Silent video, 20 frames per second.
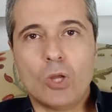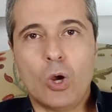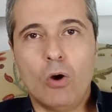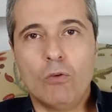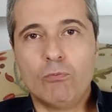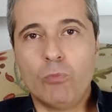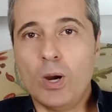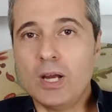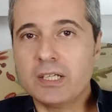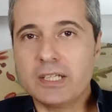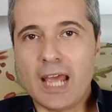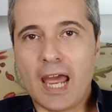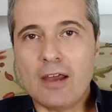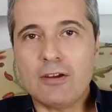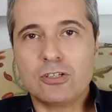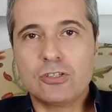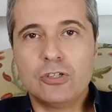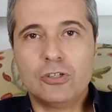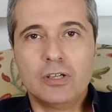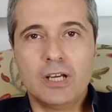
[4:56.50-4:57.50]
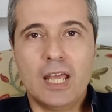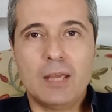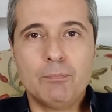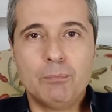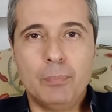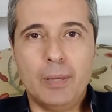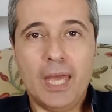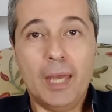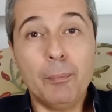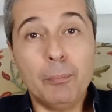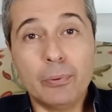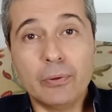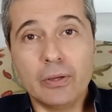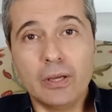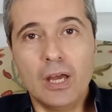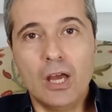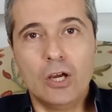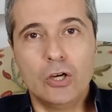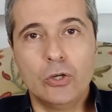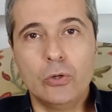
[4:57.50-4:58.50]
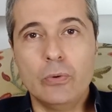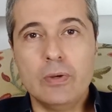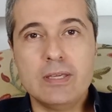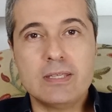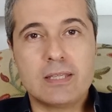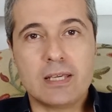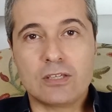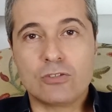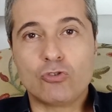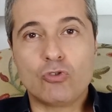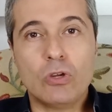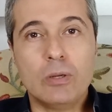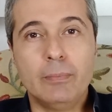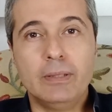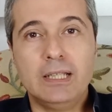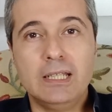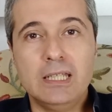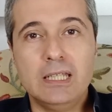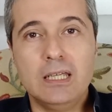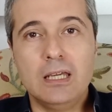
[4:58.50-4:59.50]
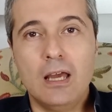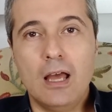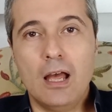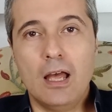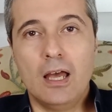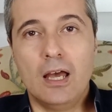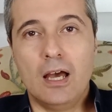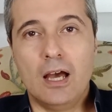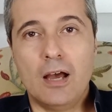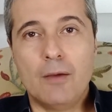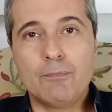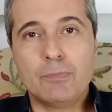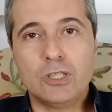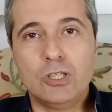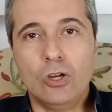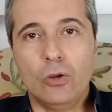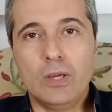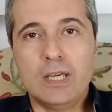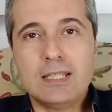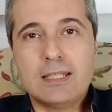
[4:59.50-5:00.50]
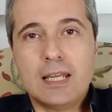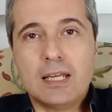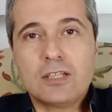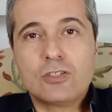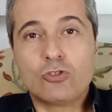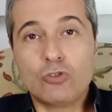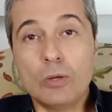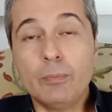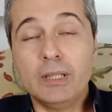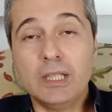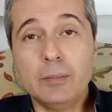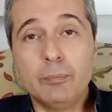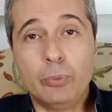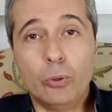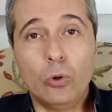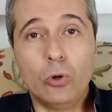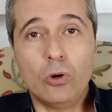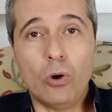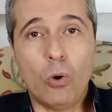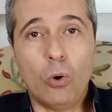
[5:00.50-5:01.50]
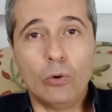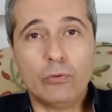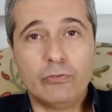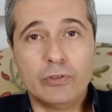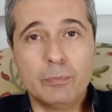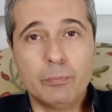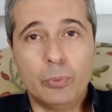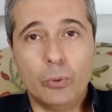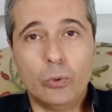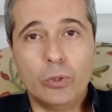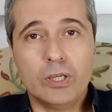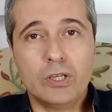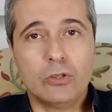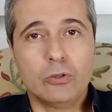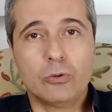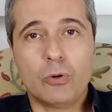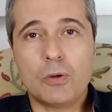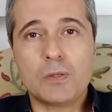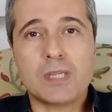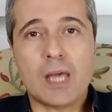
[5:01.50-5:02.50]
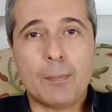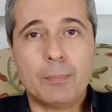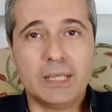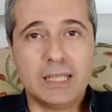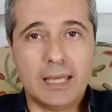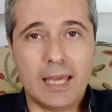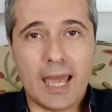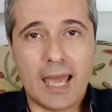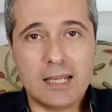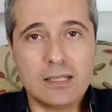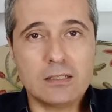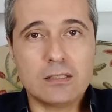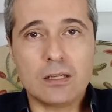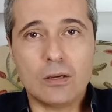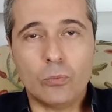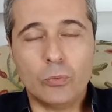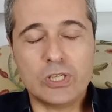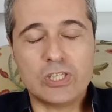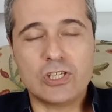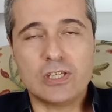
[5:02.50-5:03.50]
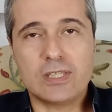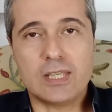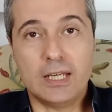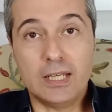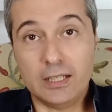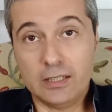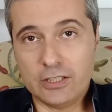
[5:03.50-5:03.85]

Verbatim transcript: of one character named Pip, who is extremely um, you know, he's an extremely poor orphan boy who grows up in Kent, which is an